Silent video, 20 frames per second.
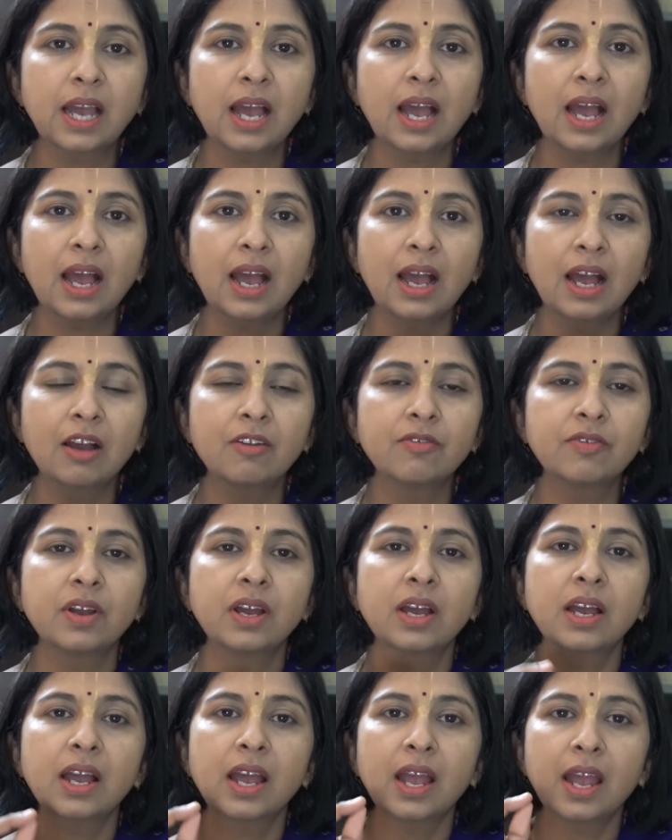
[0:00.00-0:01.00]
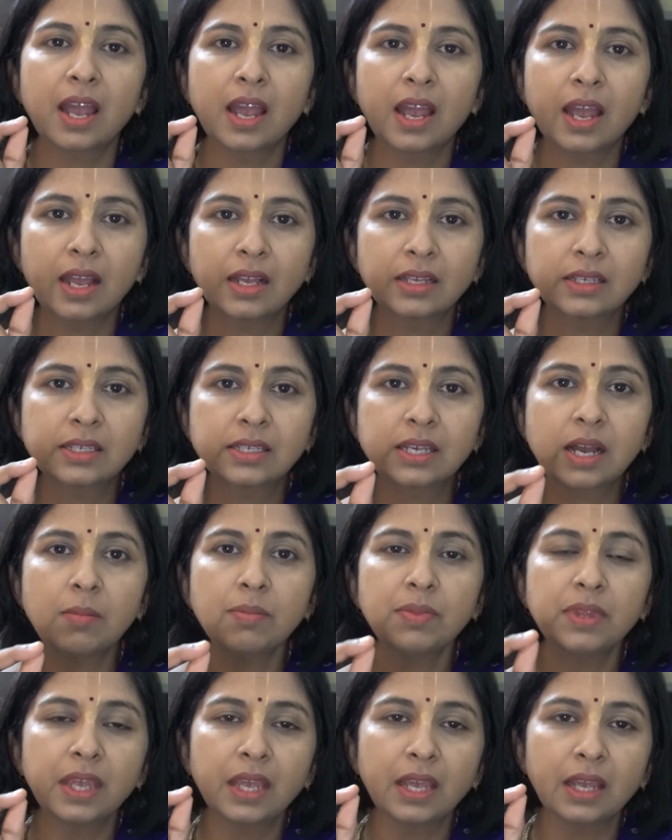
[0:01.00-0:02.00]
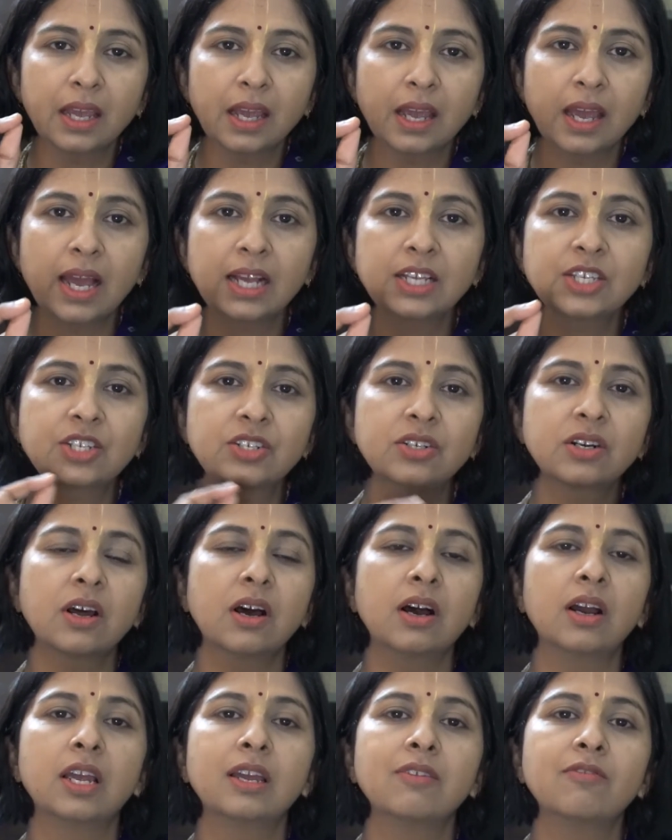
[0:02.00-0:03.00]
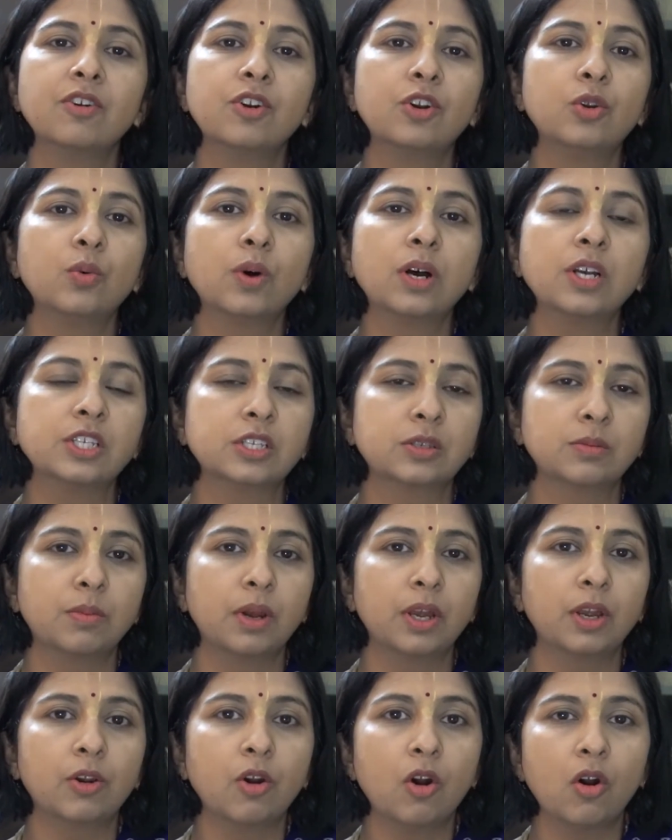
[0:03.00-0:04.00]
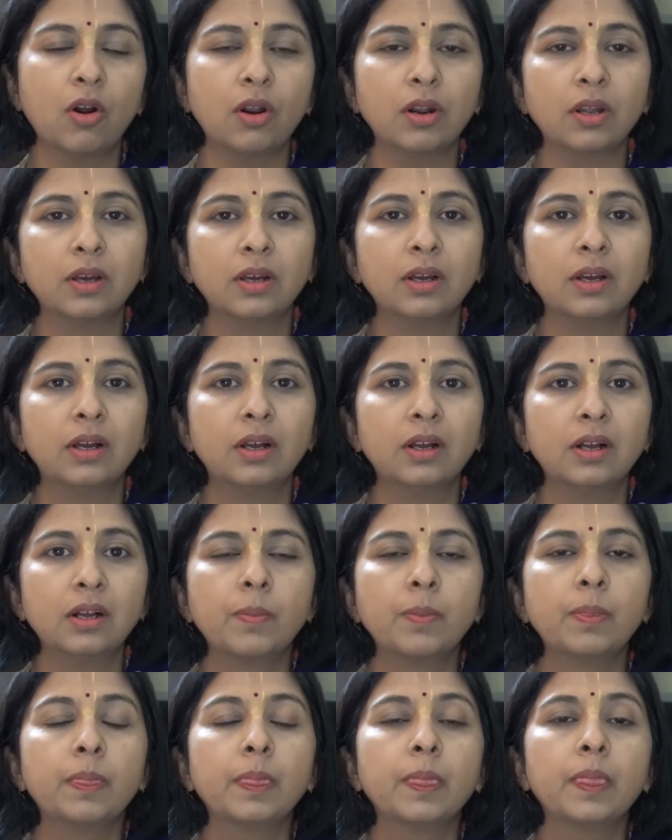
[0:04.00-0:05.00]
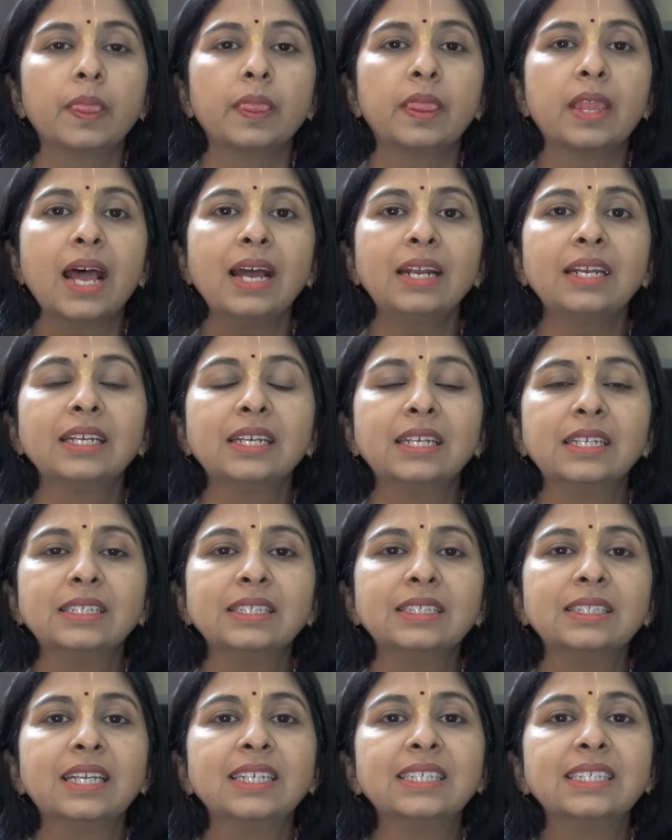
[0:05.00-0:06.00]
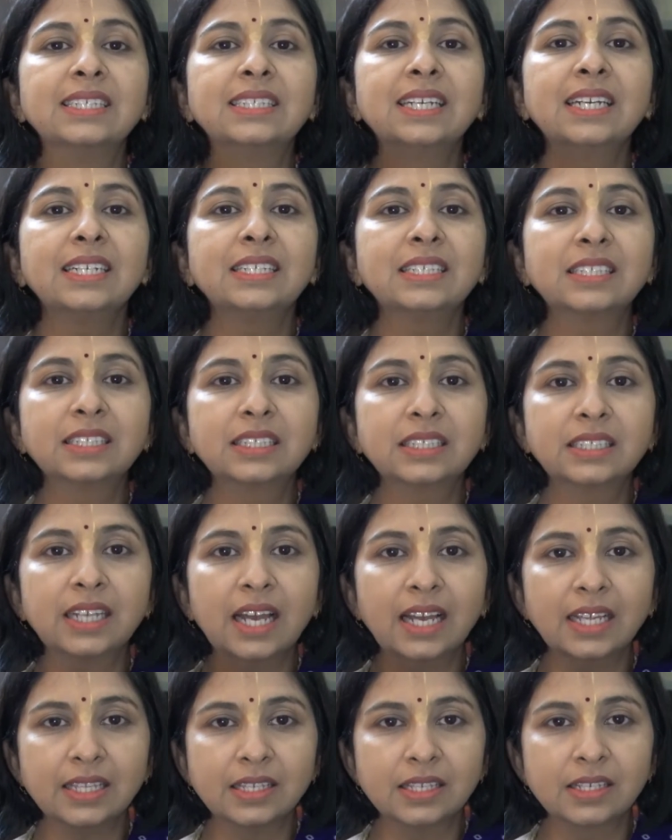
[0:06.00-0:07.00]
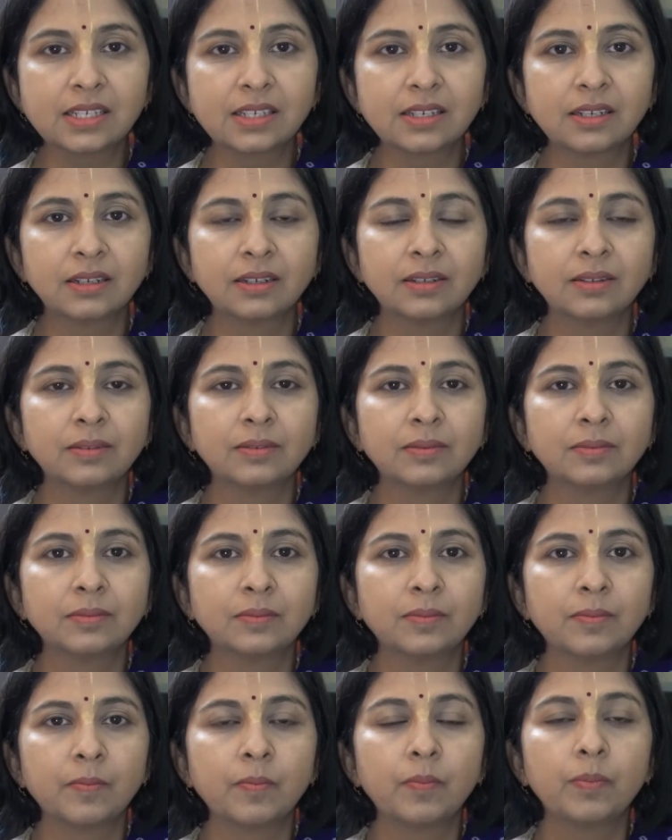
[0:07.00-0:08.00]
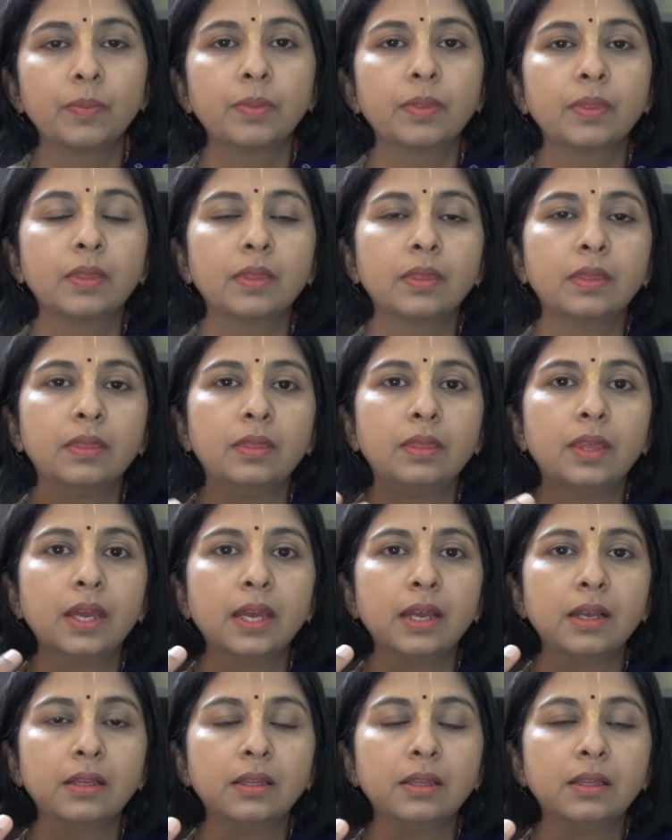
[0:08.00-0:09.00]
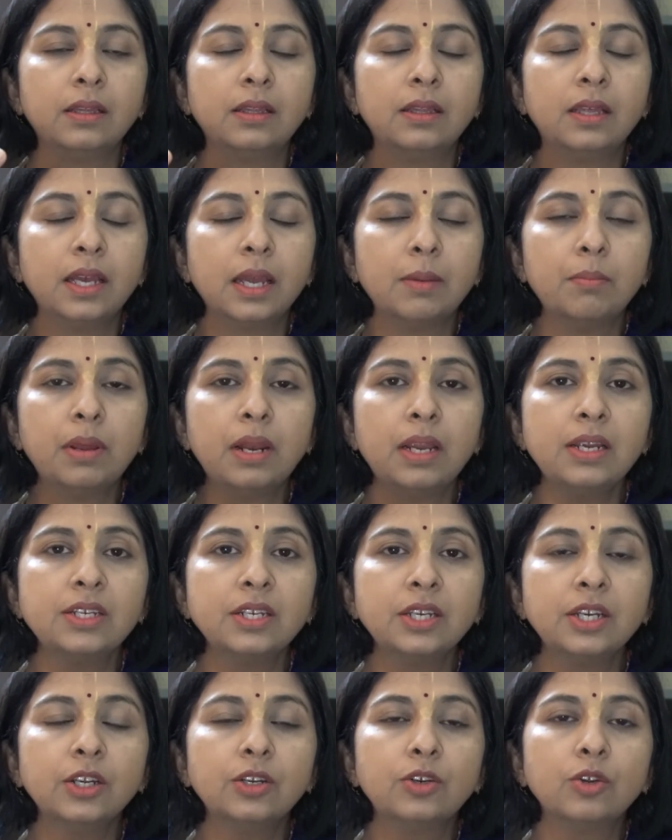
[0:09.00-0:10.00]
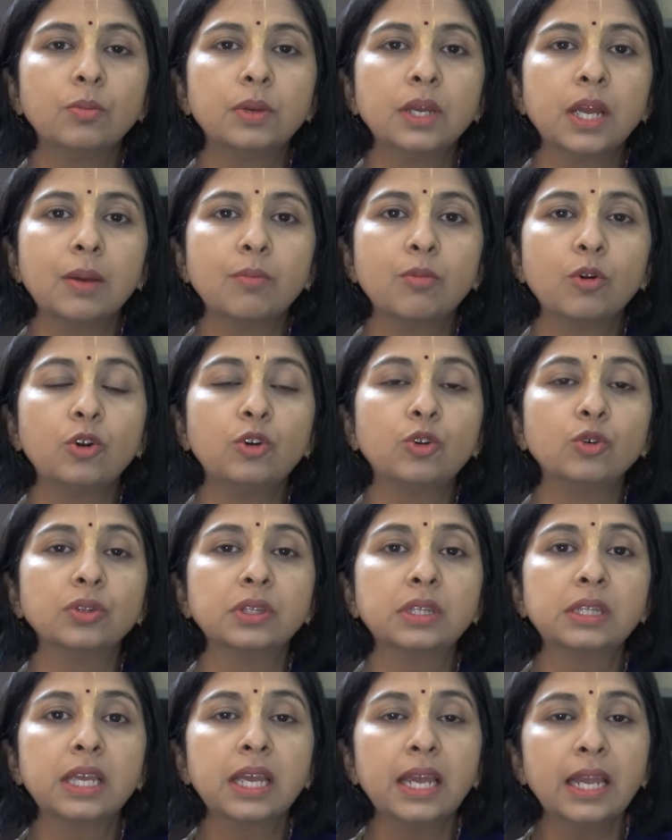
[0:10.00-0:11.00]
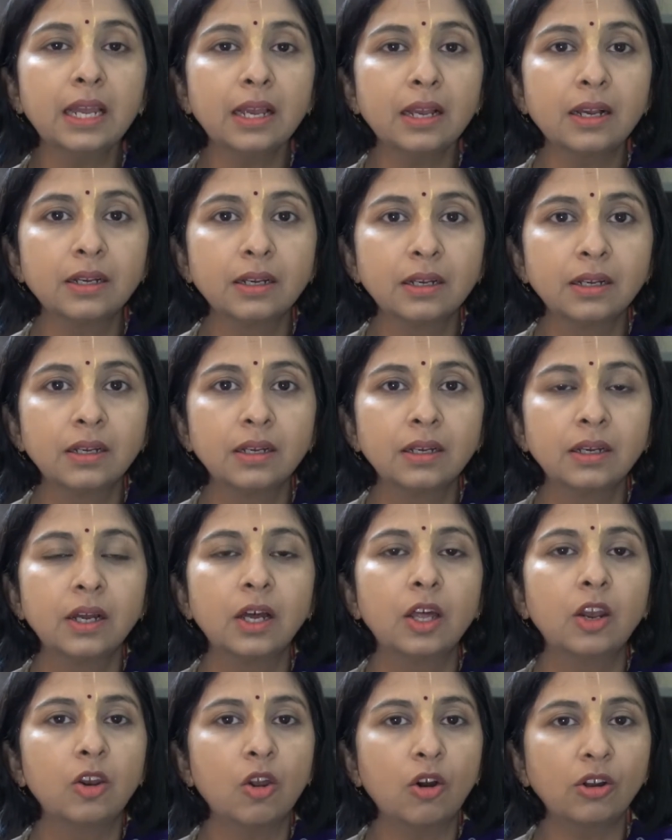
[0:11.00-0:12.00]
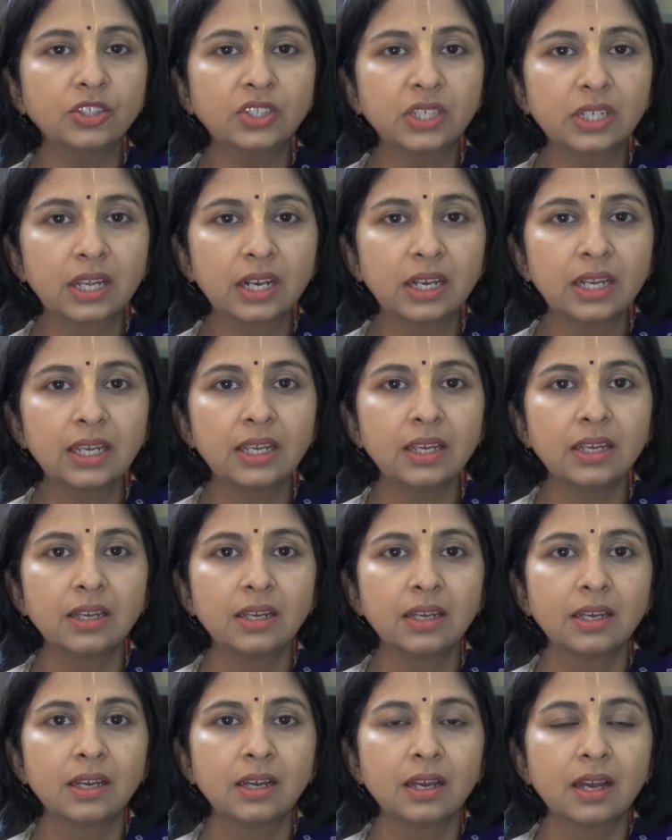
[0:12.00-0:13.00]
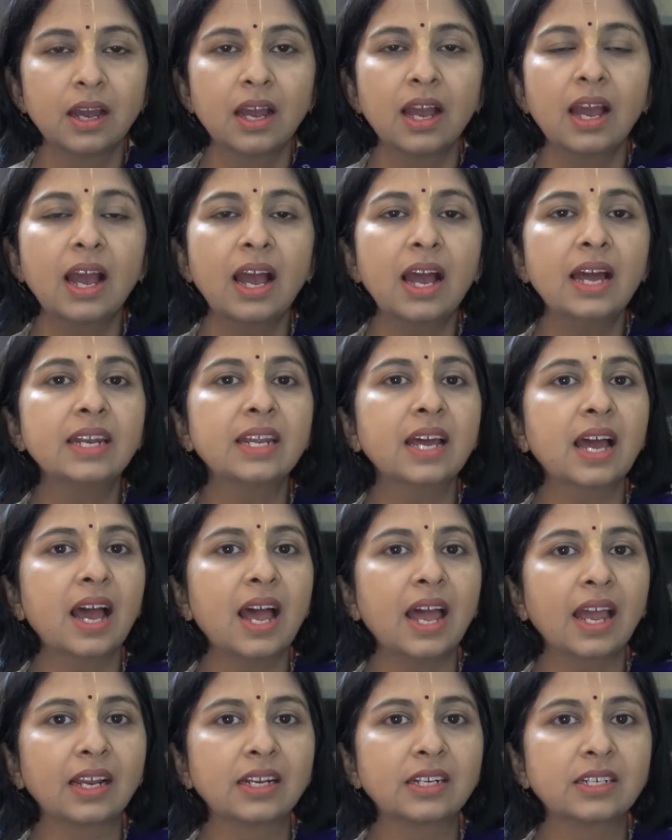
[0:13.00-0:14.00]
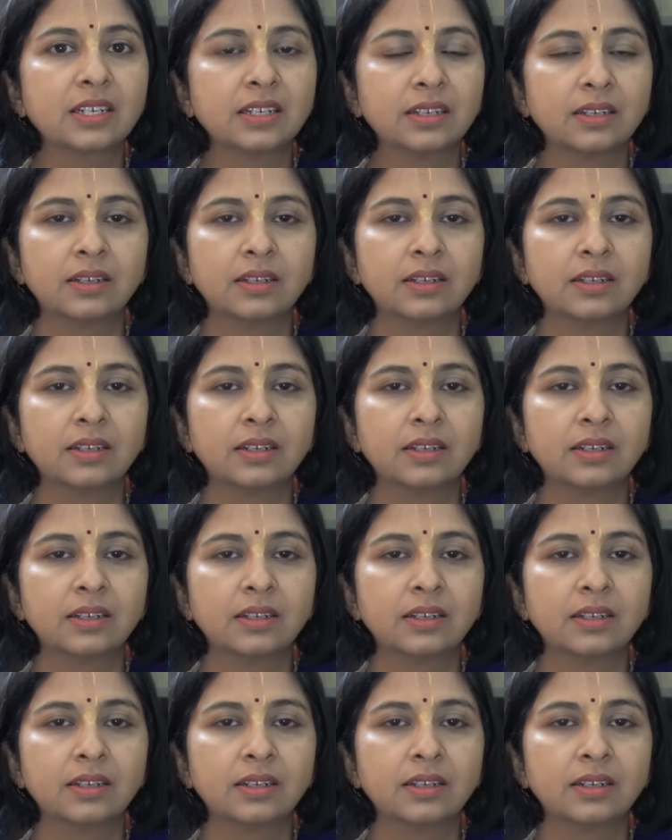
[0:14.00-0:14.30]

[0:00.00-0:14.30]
have something extra given to us by God. That is the sixth sense. The ability to be able to think logically and act.